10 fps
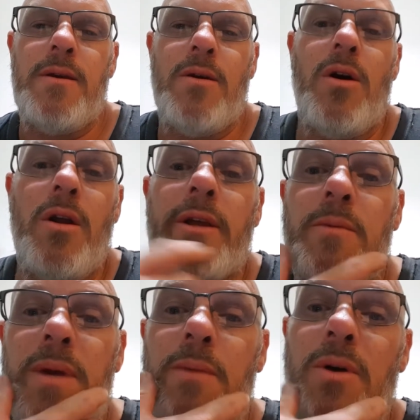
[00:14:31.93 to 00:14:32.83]
I like the
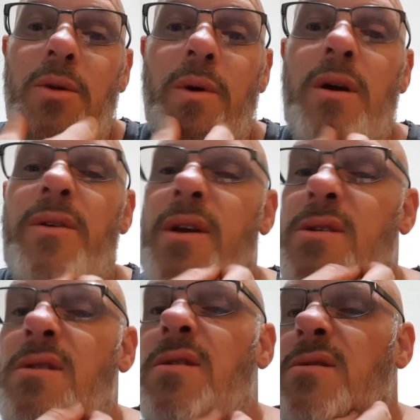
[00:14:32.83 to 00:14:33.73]
beard, by the way. I think
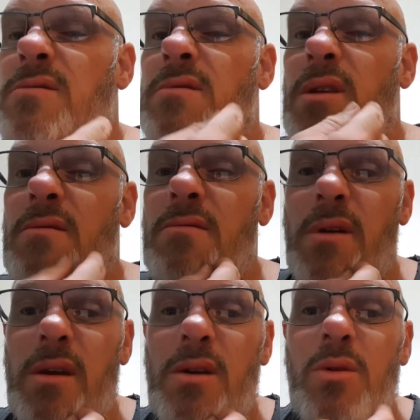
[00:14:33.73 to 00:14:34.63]
it's
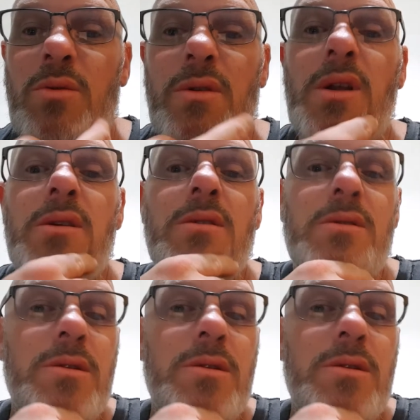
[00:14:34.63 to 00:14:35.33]
rather cool, really.